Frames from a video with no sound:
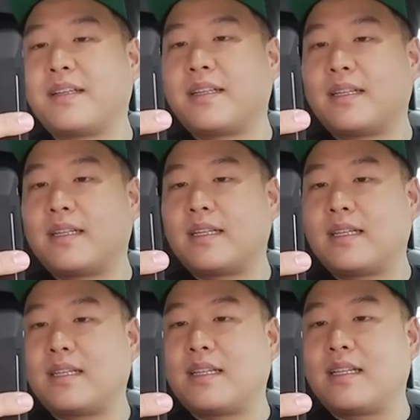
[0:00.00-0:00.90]

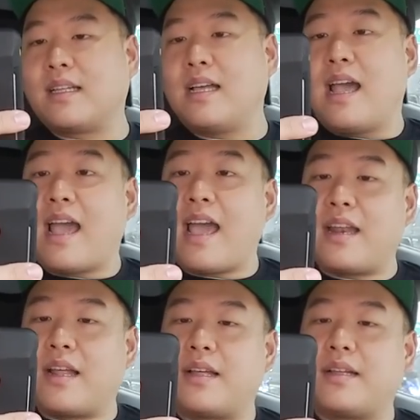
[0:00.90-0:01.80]

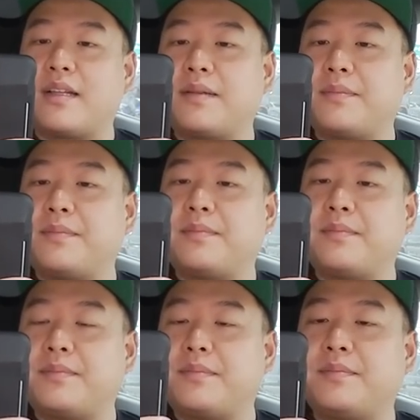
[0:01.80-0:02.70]

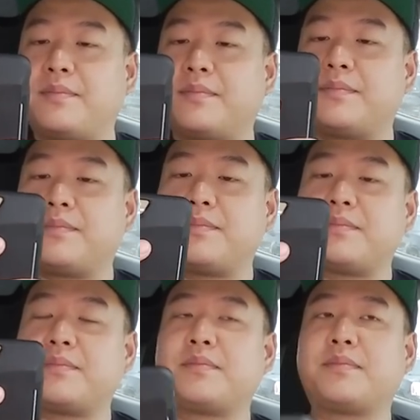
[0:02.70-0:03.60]

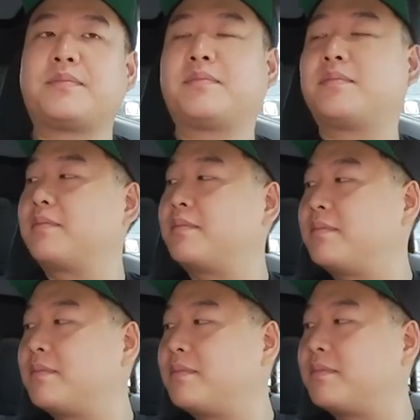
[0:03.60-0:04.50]

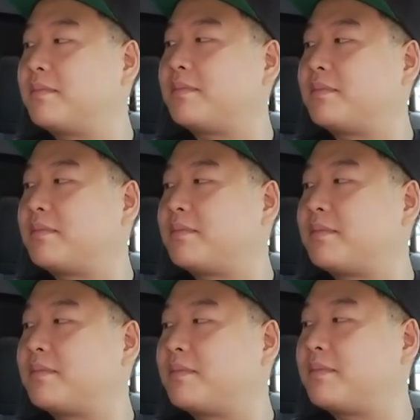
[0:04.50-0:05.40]

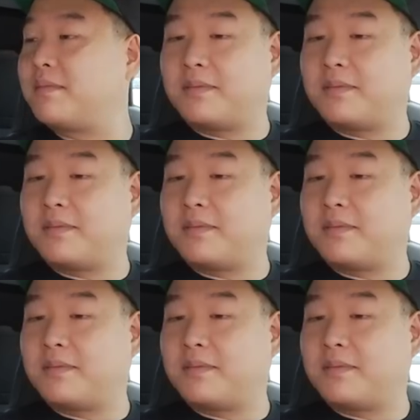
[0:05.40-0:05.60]
(not speaking)